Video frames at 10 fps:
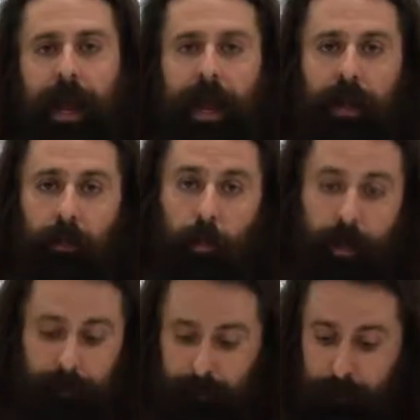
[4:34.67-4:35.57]
and
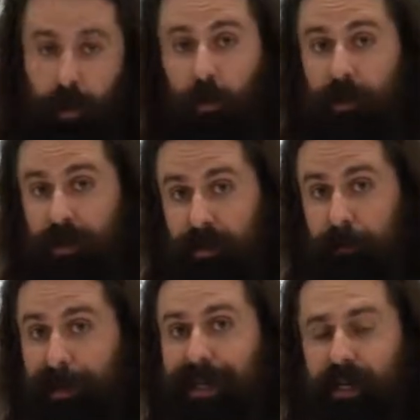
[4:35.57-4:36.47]
we go just as
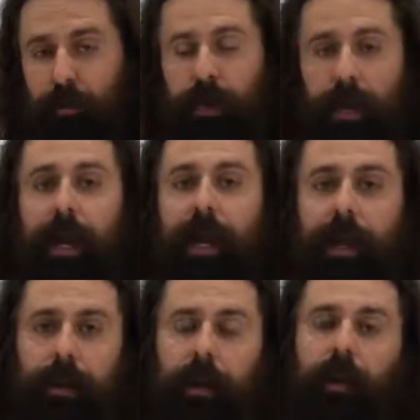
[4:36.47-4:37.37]
big as we
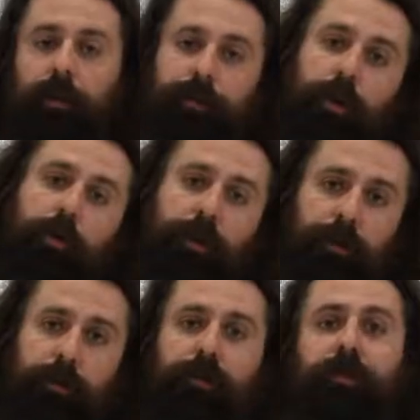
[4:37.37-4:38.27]
can to
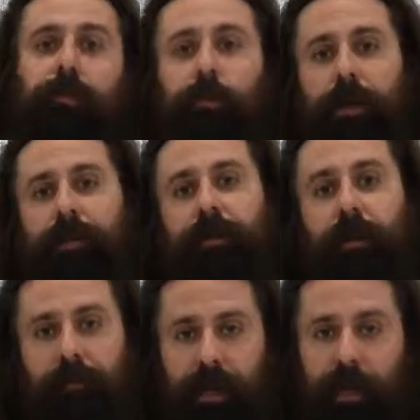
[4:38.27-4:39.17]
reduce the risk
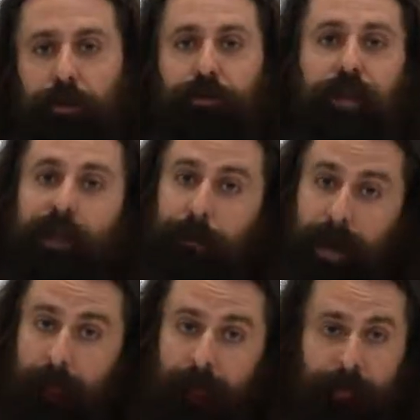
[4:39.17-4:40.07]
of the end user getting a
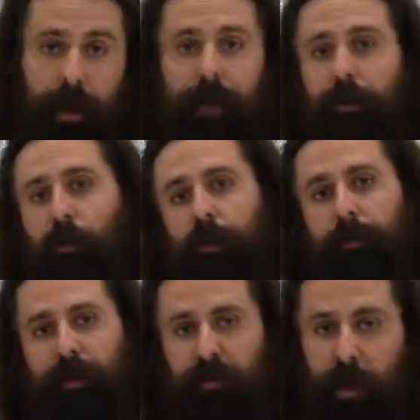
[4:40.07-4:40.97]
baffle strike due to a
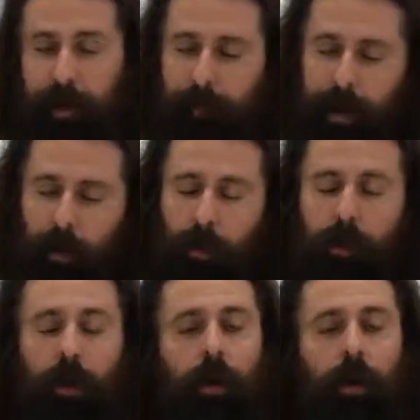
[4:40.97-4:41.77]
misthreaded barrel